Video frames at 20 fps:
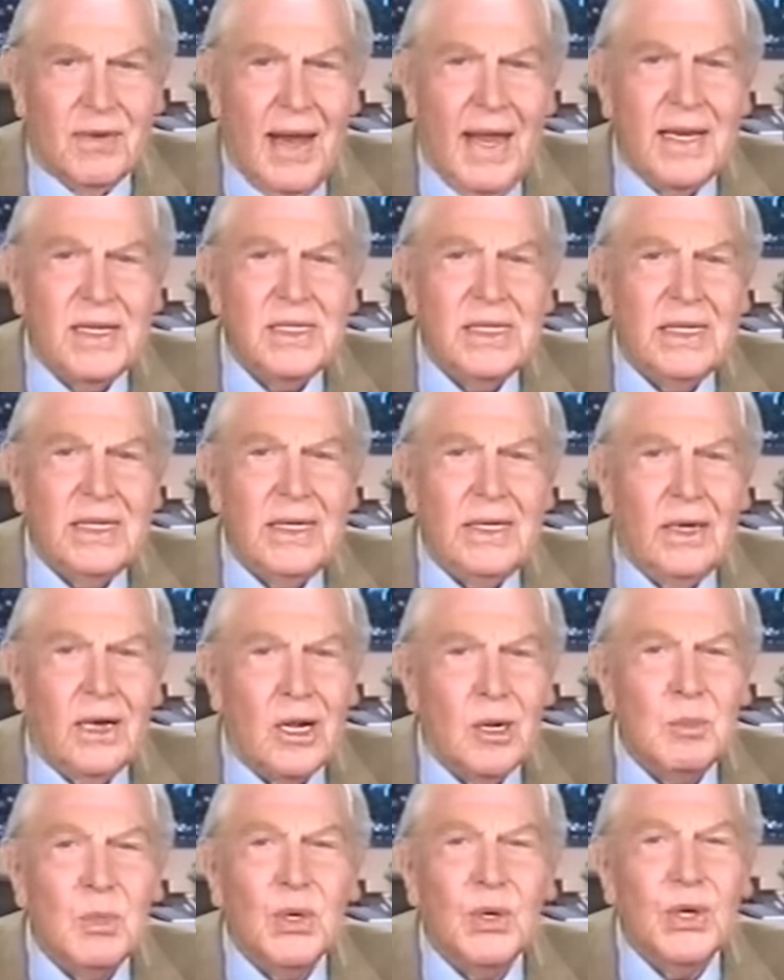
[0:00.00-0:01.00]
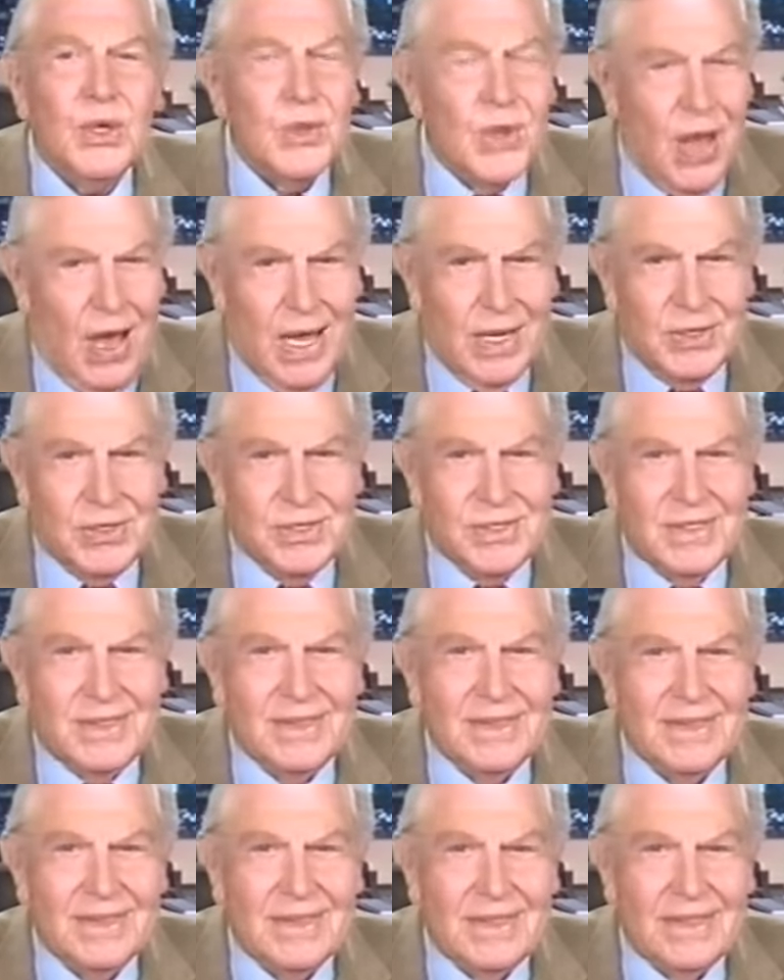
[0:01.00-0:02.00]
Francie Yarborough Knotts.
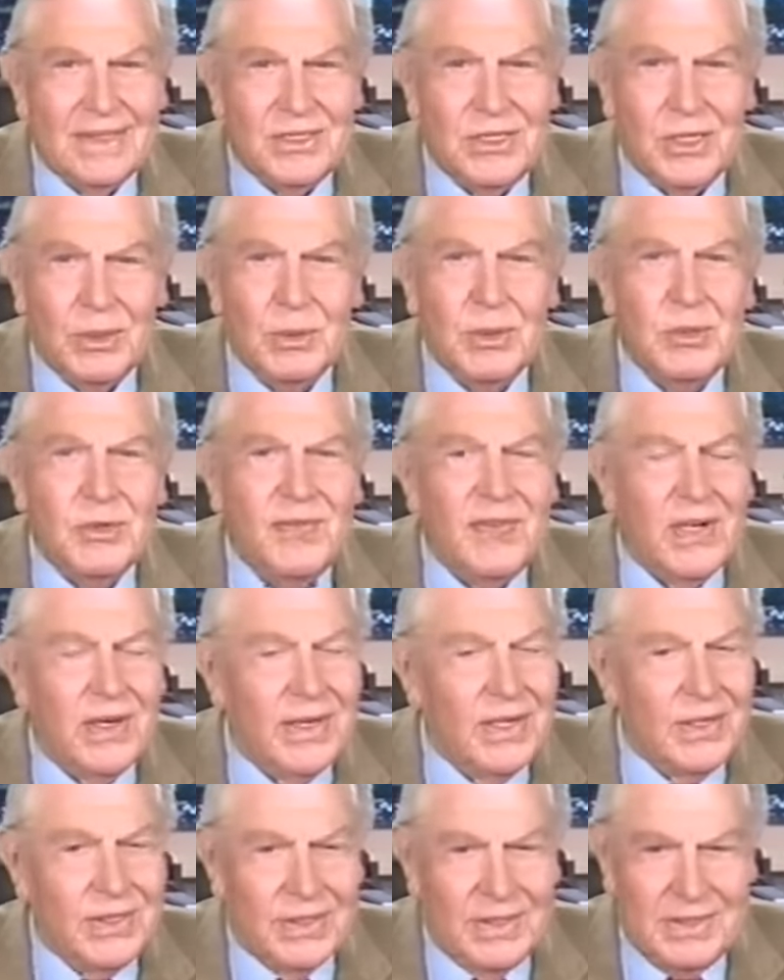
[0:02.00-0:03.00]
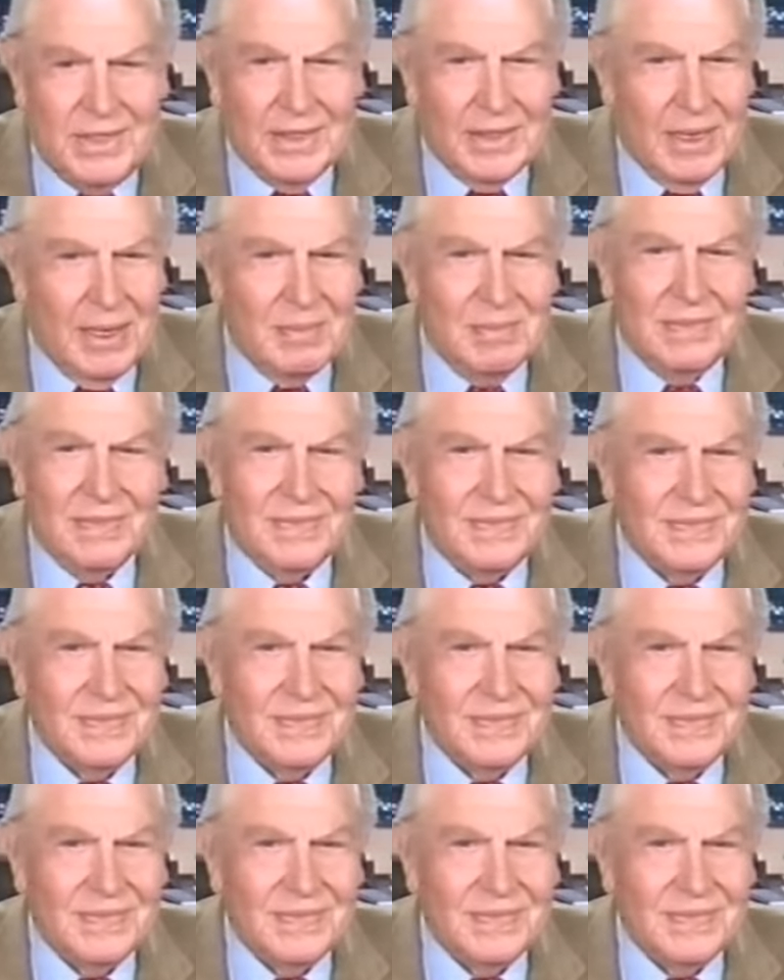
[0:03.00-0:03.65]
She was very good to him.